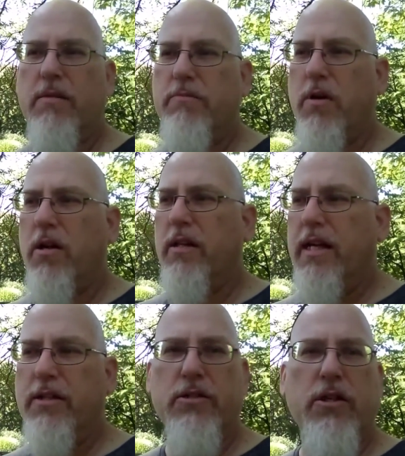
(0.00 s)
our
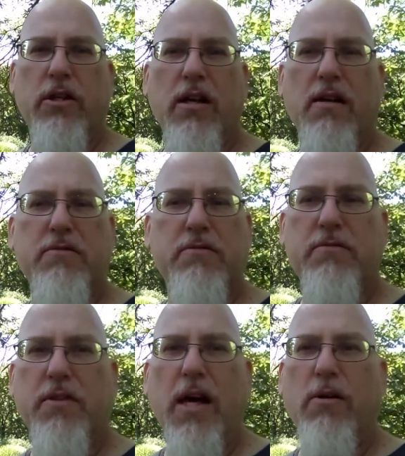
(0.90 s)
land just took off.
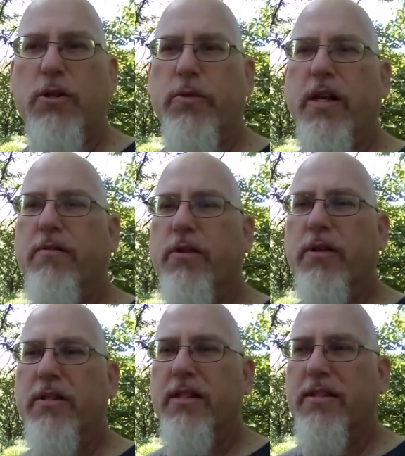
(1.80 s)
Flowers we never knew
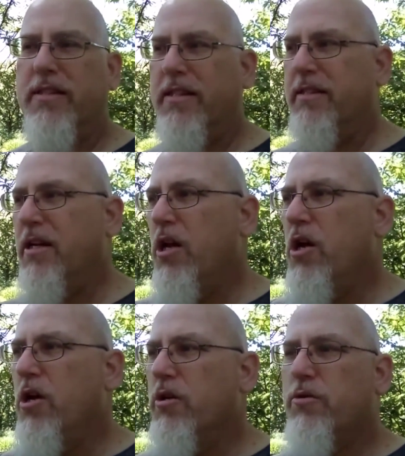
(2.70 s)
existed,
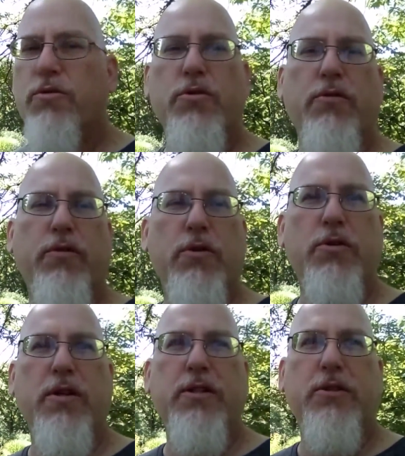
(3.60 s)
fruit
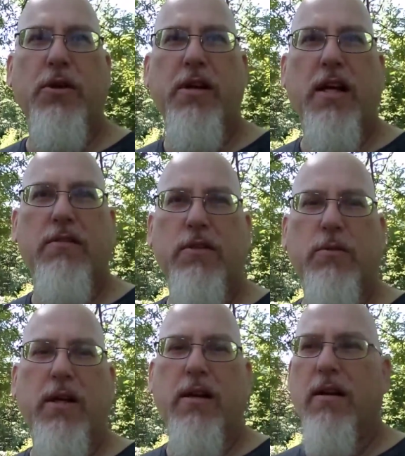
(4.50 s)
trees growing
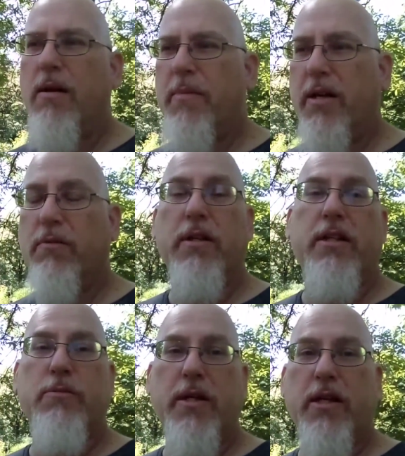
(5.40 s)
everywhere. I mean, it really
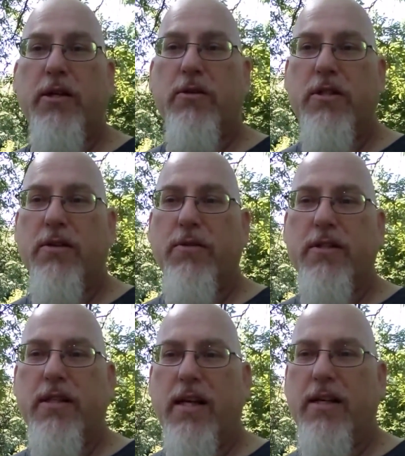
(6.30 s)
does make a huge
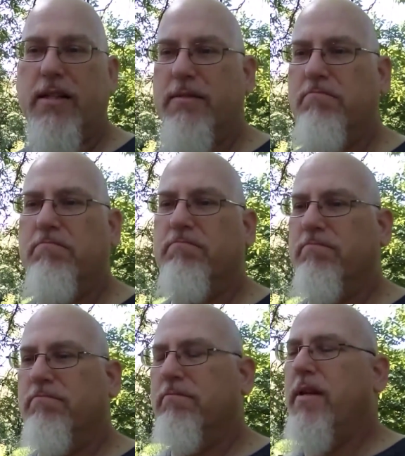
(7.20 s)
difference.
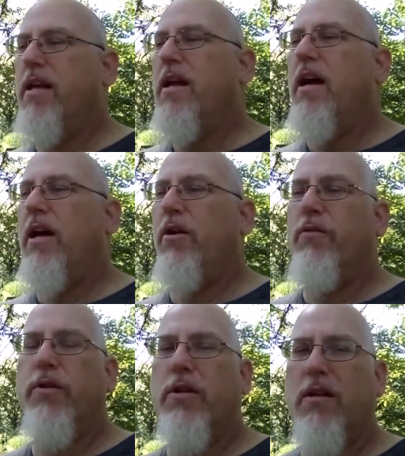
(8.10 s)
I don't know if
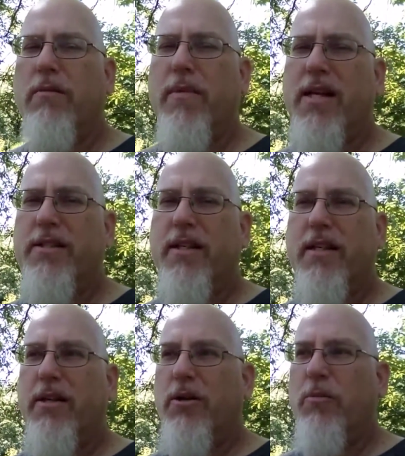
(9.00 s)
you'd call it magic,
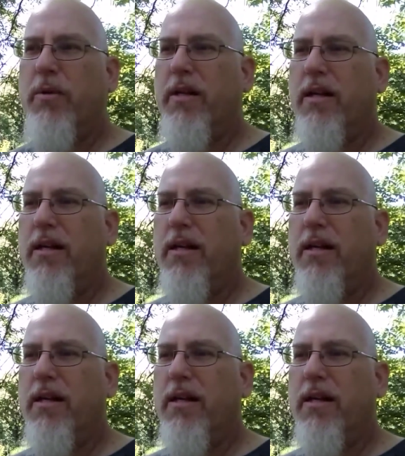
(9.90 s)
but